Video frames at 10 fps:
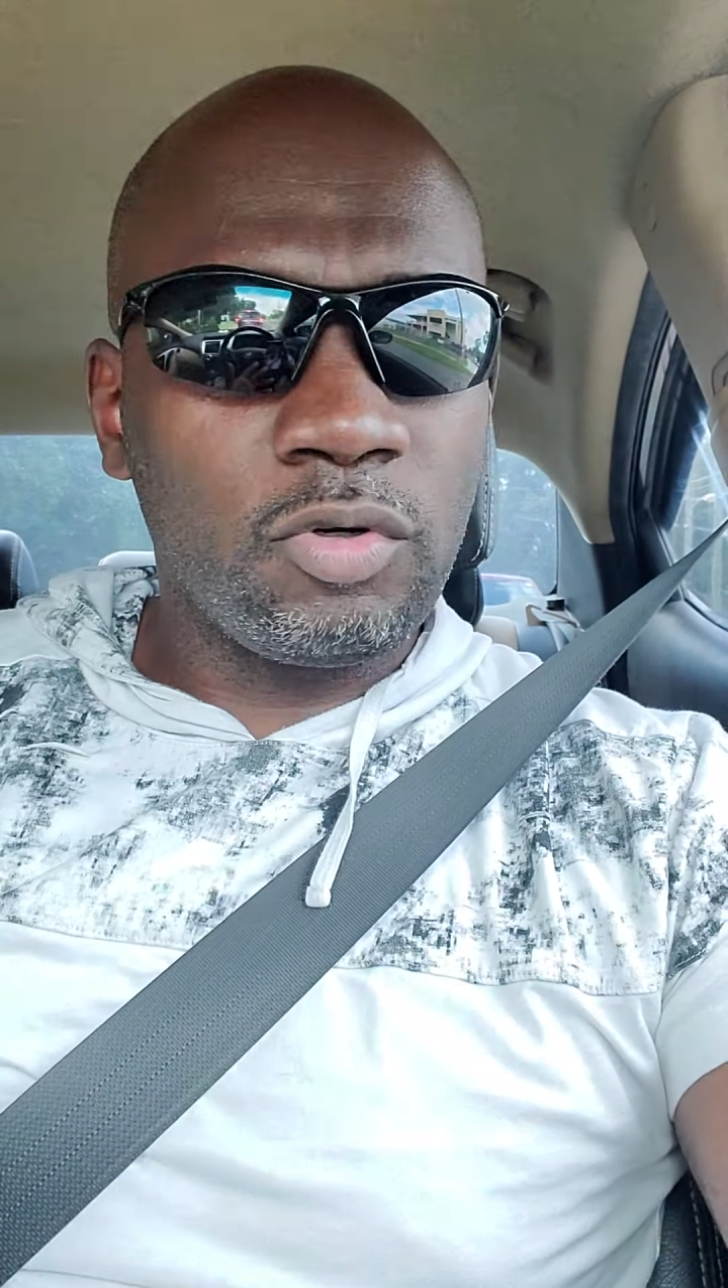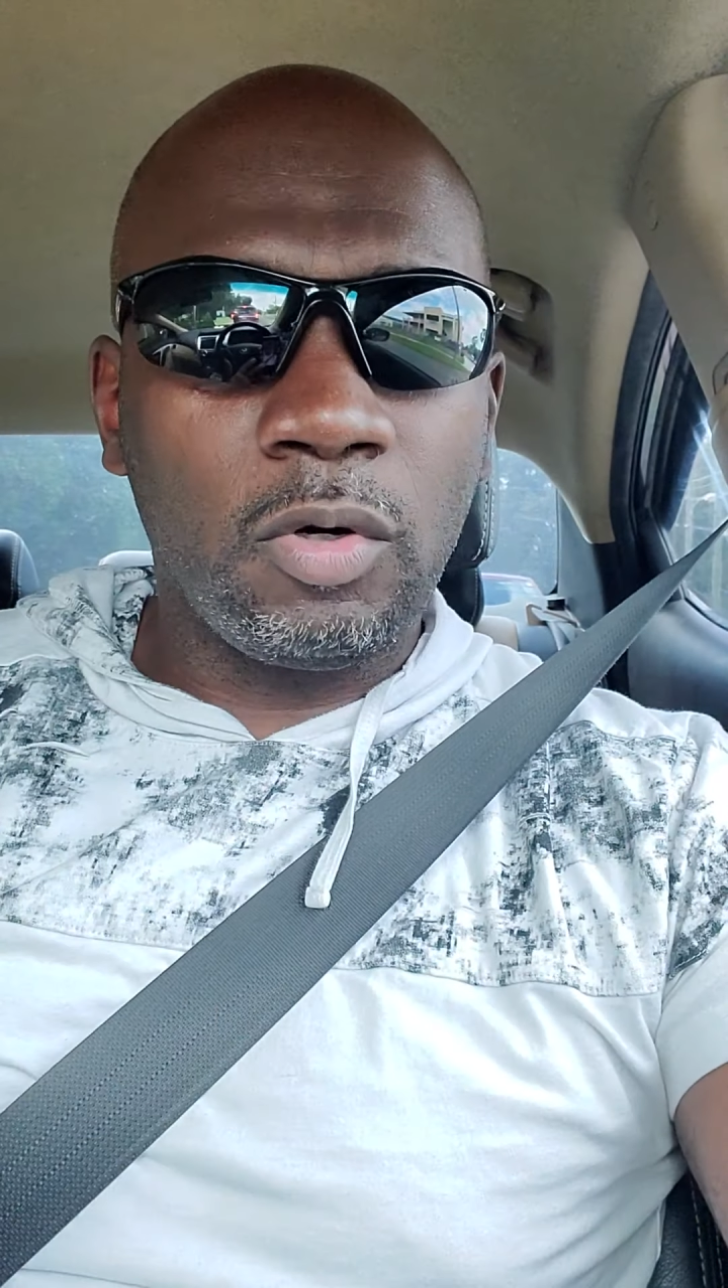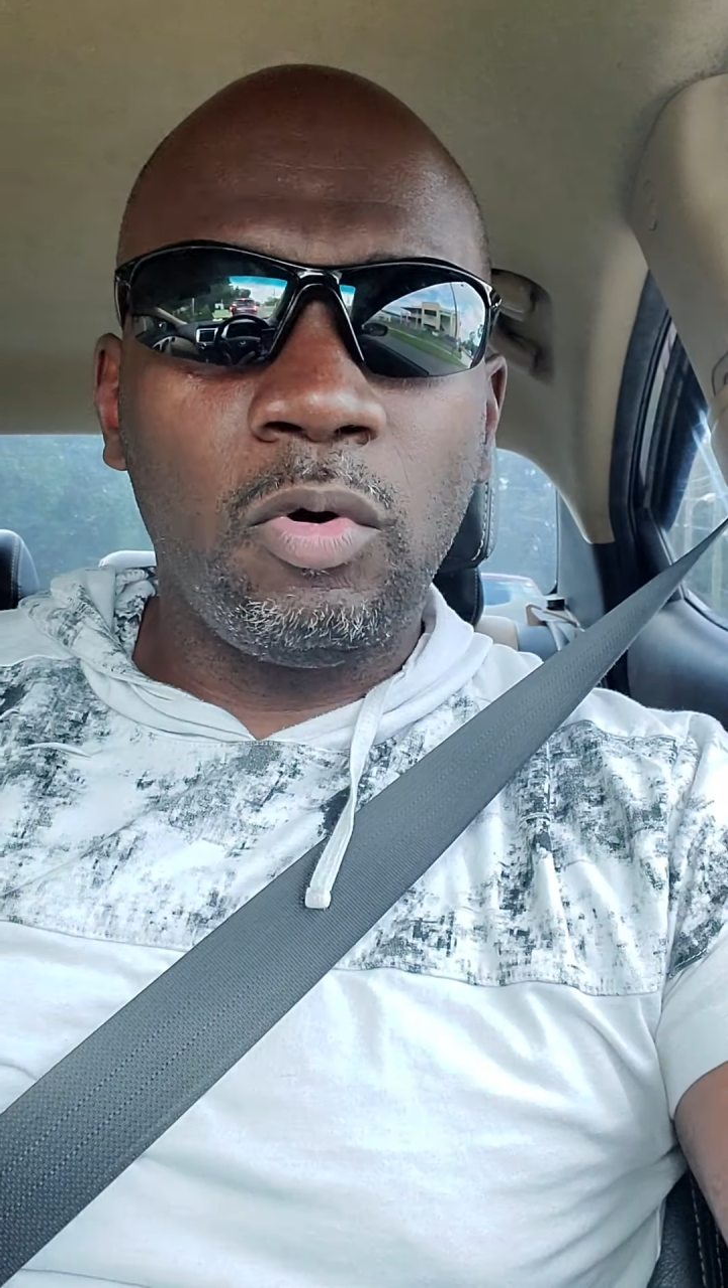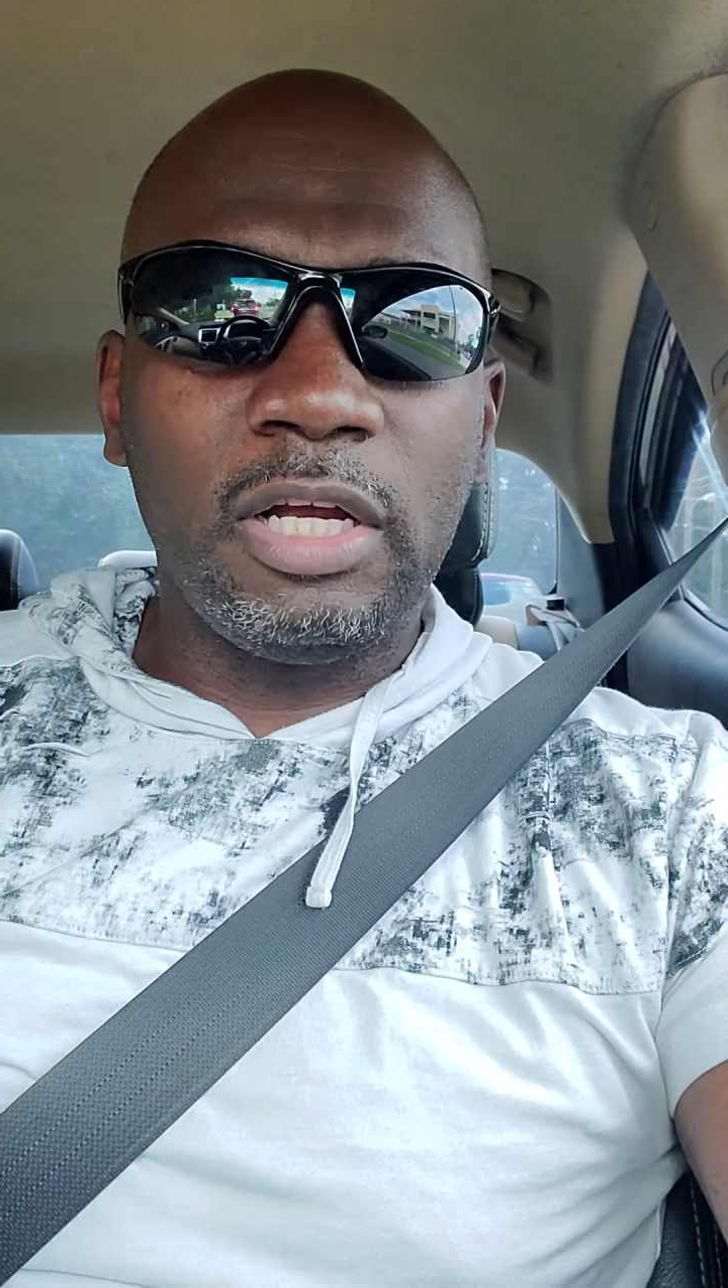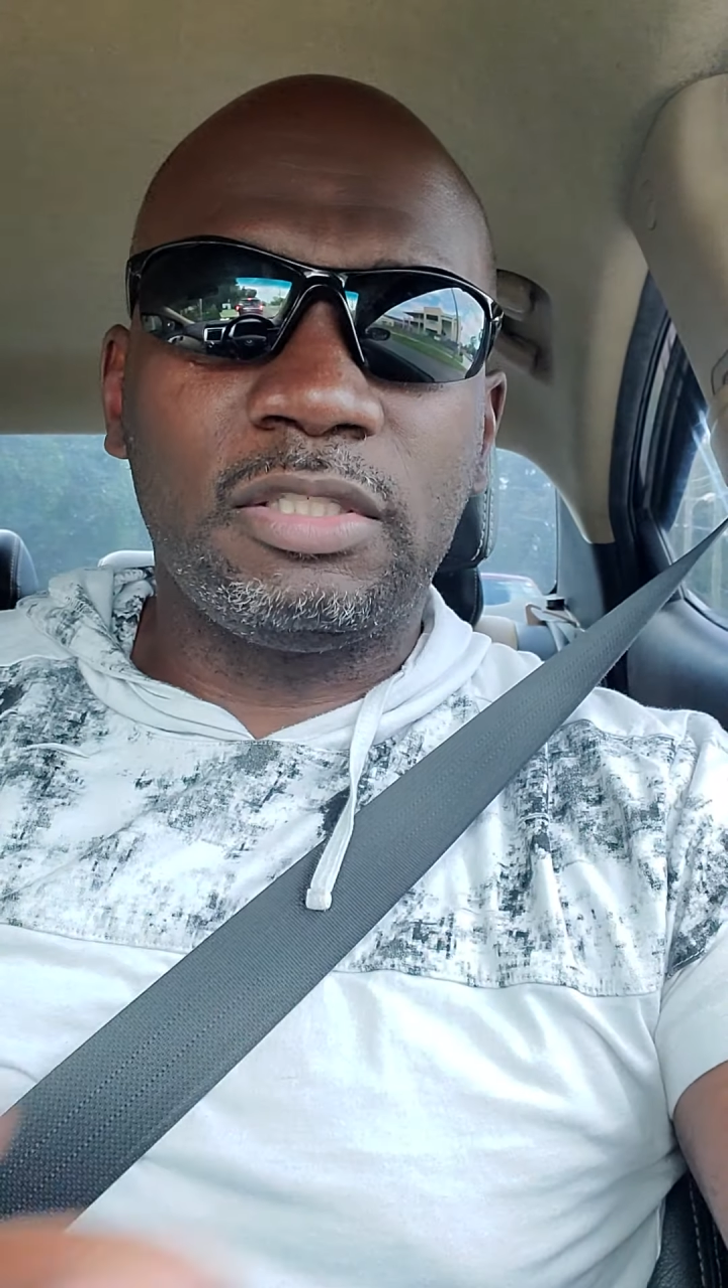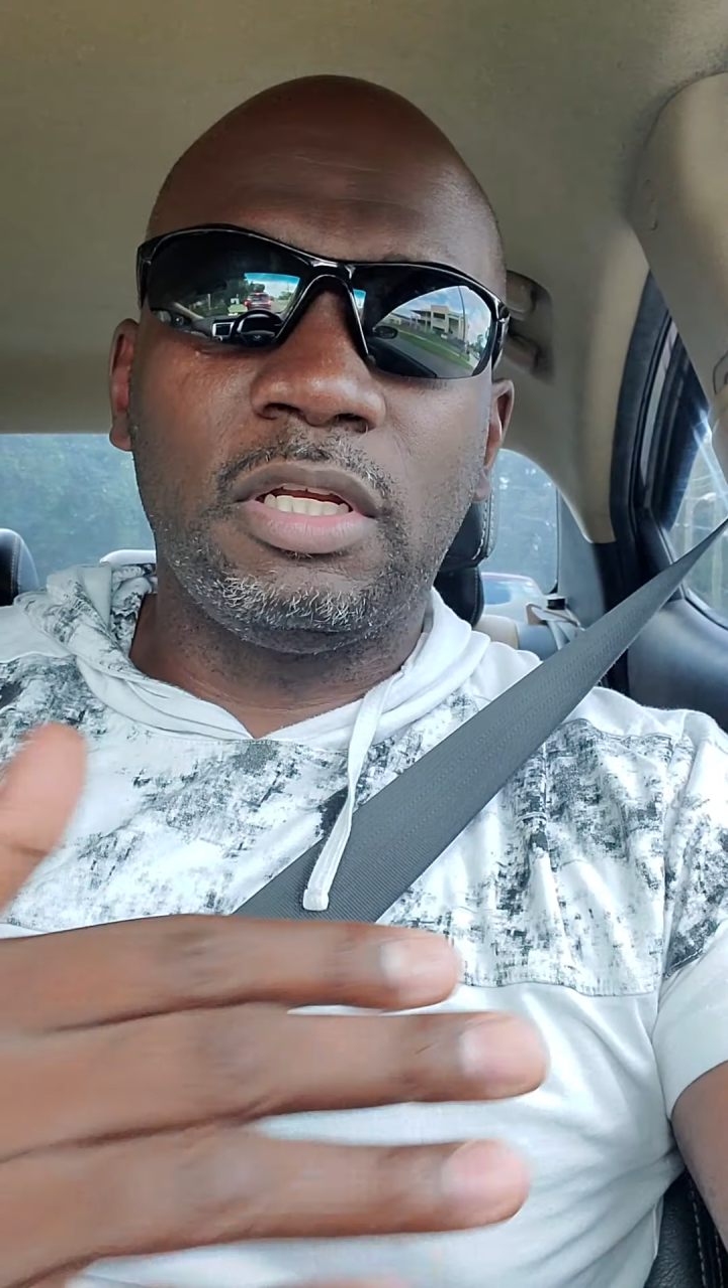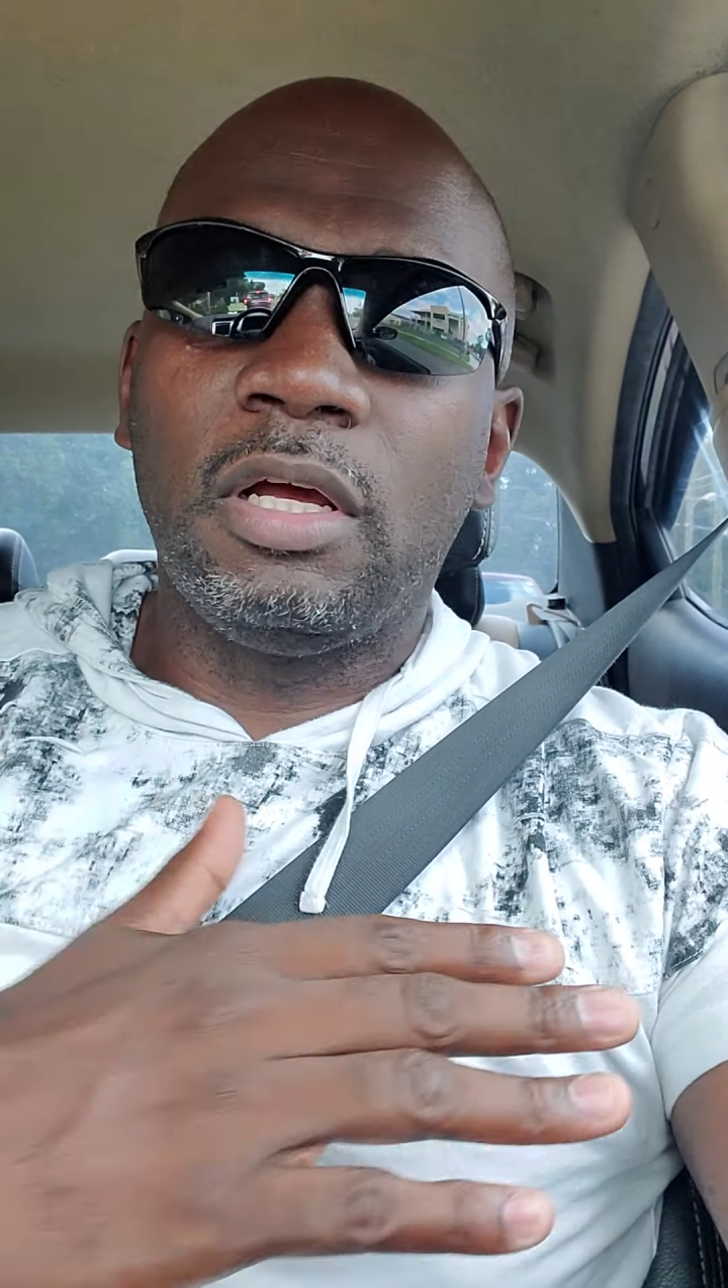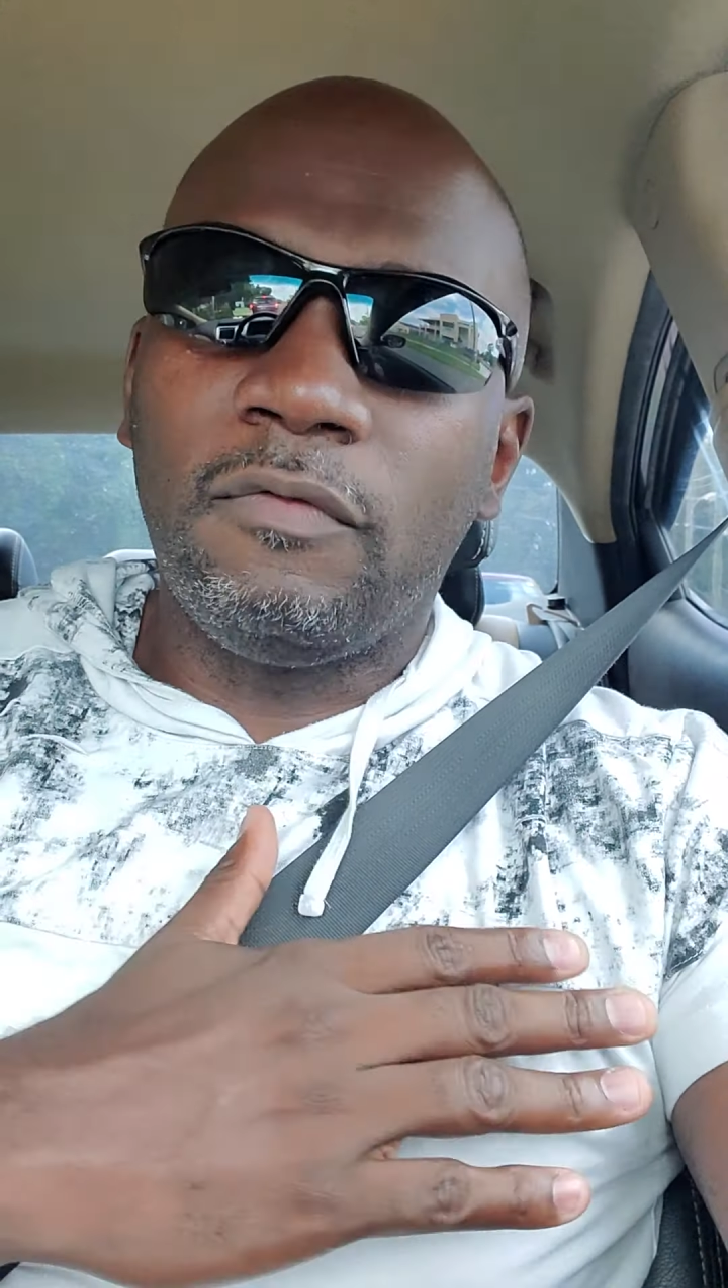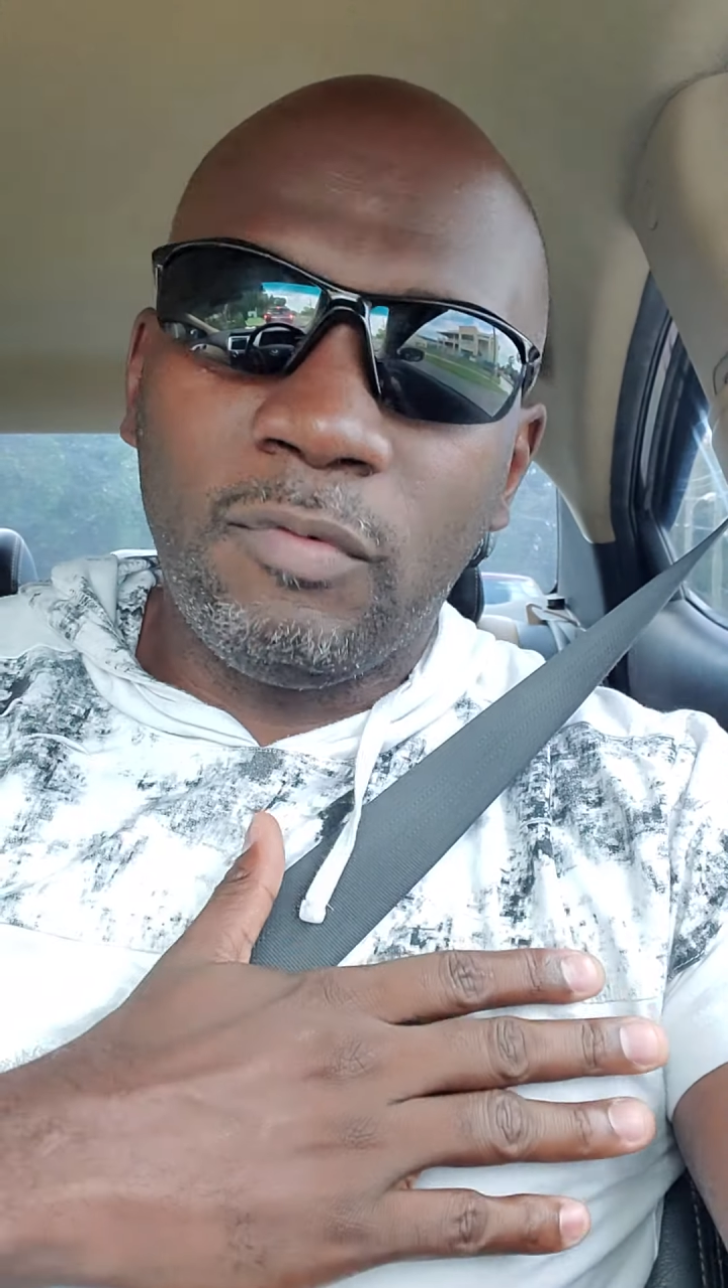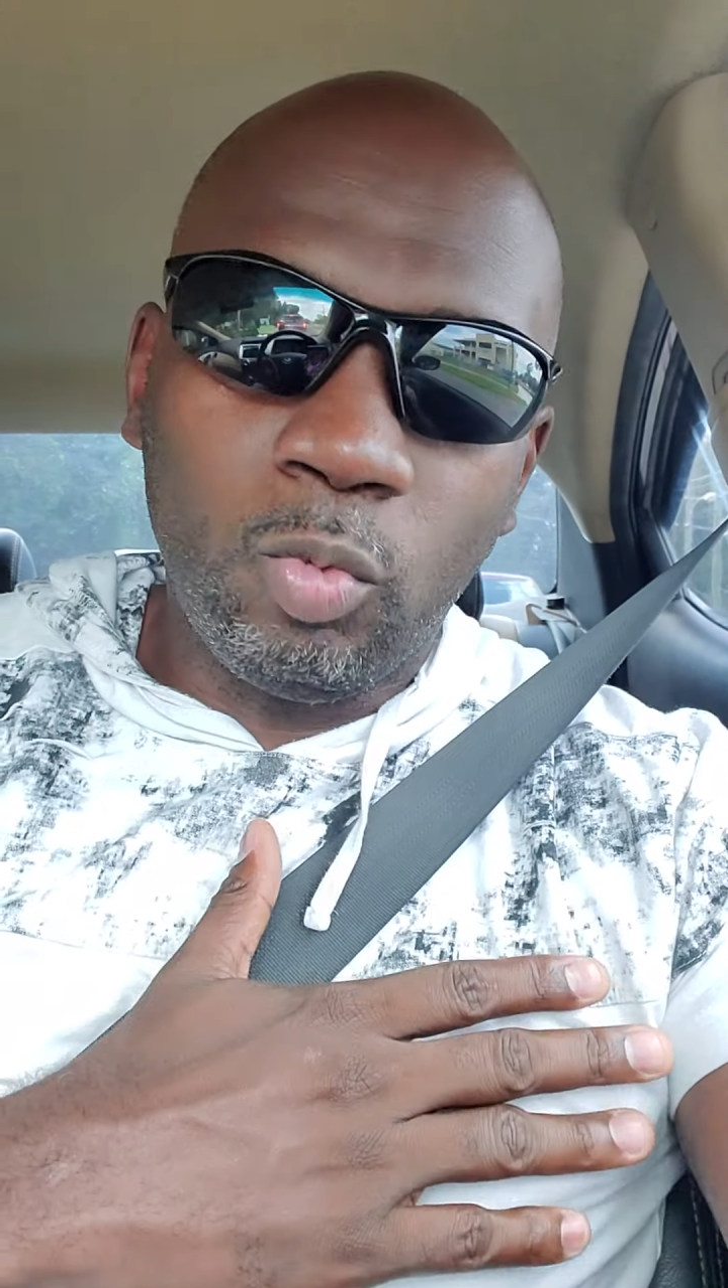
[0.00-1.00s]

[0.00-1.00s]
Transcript: requested of